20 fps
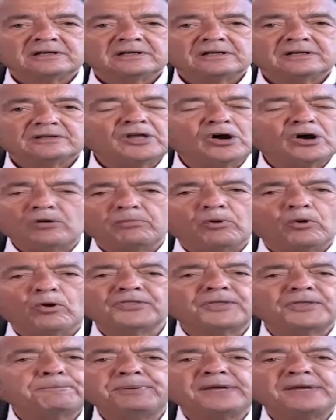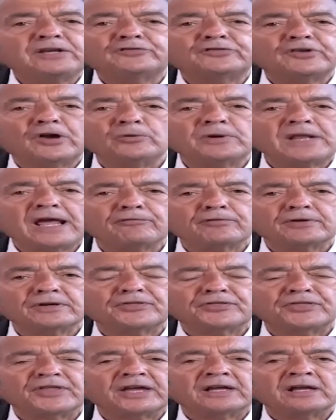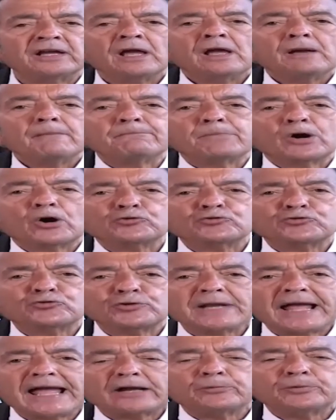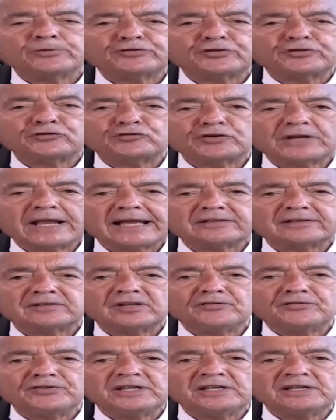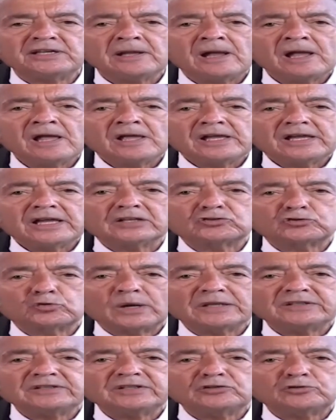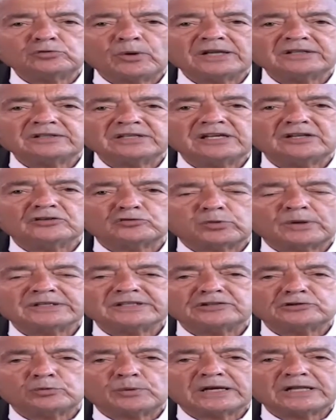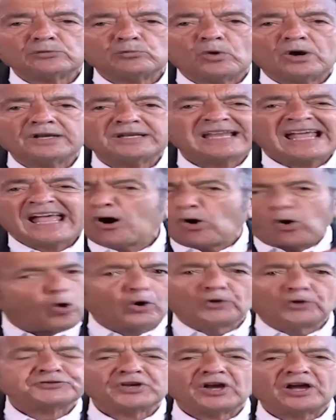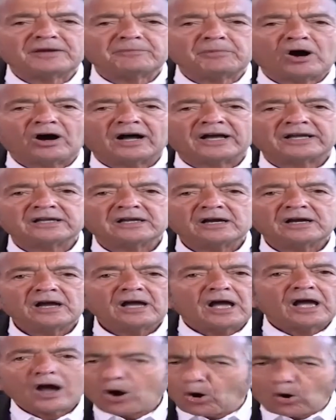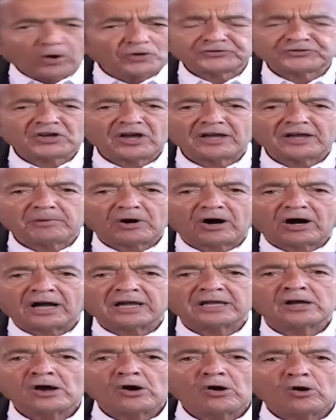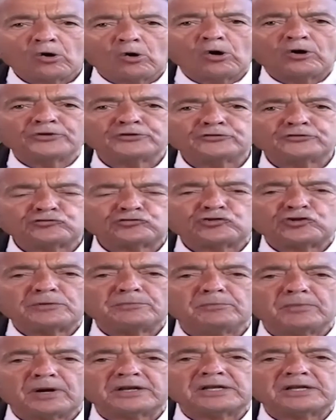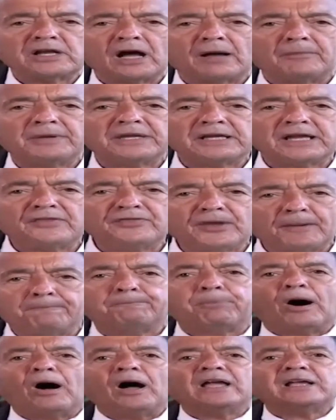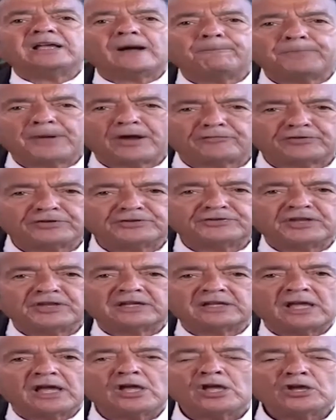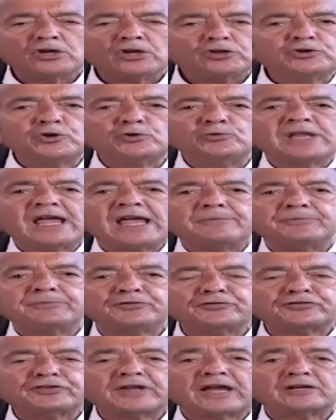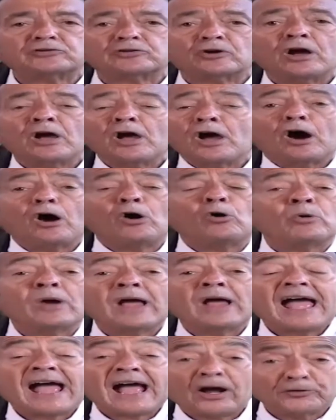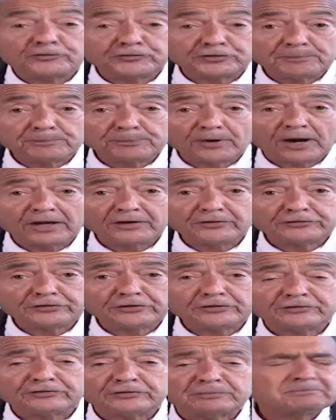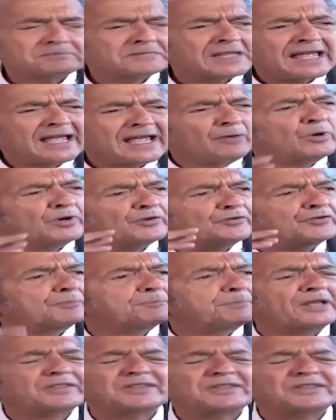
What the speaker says: No more. The bigs own everything. Merger and acquisition activity in 2020 and 2021, all-time high. All-time high. All this cheap money coming in, they're buying up everything. You name the sector. Oh, housing prices? And what is it about?